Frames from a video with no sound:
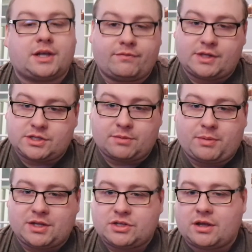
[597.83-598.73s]
give this a
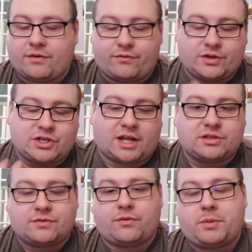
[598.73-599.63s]
bit of a
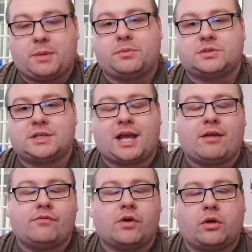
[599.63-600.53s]
chance for people to get
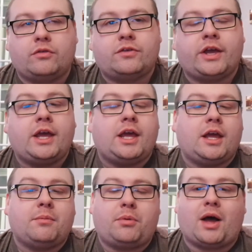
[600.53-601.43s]
involved.
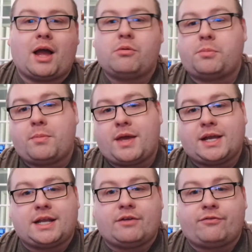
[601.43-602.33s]
But I will be making a